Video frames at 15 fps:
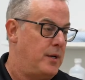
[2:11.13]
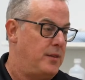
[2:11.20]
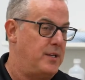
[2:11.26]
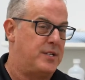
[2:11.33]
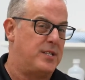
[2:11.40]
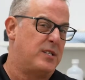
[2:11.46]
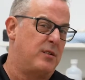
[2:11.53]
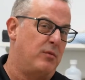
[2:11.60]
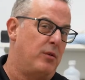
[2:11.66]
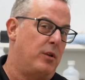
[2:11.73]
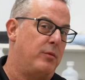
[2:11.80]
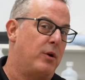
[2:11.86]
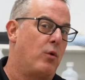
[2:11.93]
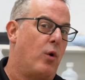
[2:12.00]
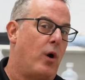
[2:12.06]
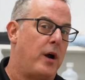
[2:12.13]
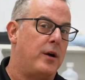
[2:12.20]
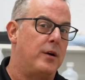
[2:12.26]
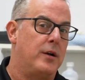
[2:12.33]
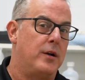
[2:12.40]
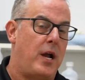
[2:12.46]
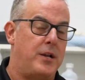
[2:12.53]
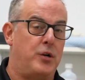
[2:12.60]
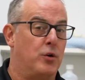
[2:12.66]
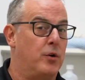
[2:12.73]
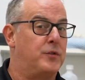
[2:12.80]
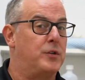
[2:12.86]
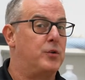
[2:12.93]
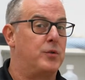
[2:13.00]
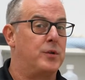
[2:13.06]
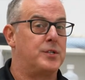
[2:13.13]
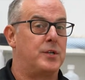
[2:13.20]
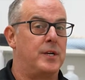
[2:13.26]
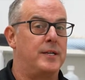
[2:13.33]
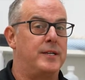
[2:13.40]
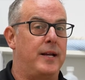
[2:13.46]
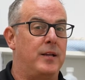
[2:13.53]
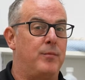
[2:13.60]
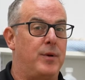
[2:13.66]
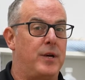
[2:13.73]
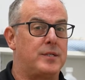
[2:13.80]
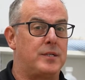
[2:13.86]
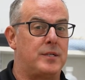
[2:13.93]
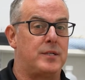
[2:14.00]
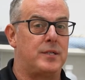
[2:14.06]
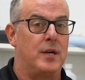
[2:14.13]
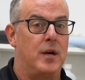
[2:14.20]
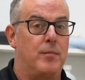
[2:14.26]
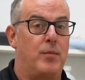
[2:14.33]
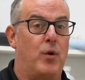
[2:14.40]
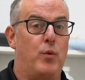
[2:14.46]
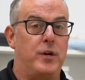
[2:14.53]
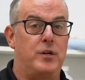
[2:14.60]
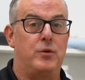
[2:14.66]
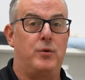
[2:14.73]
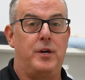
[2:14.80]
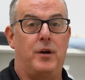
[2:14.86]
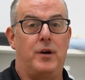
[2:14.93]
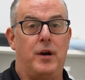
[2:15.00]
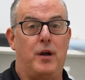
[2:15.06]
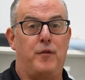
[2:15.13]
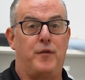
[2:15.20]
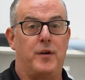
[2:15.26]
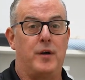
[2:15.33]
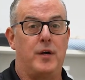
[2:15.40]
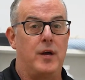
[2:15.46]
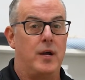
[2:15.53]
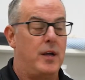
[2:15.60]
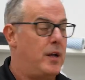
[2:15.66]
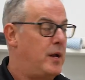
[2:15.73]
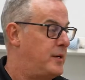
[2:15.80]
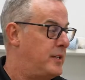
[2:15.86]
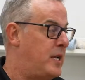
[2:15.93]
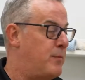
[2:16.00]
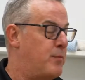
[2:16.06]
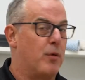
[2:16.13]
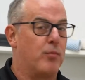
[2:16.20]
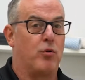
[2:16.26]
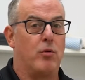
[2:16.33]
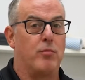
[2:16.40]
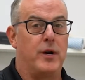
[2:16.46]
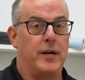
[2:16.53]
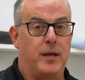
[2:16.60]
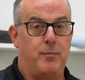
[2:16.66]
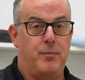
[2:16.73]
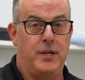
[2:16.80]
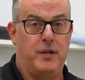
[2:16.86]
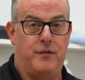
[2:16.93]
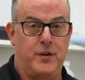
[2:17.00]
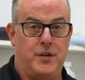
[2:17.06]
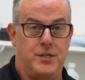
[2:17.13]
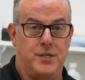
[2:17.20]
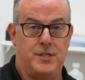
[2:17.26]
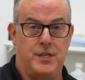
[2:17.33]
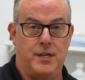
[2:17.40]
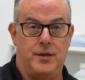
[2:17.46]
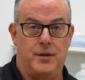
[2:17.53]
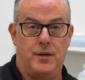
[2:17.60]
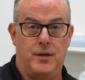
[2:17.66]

This isn't really required, and you don't have to do this on a daily basis, but we do it here at Alpha to keep our probe running at peak efficiency.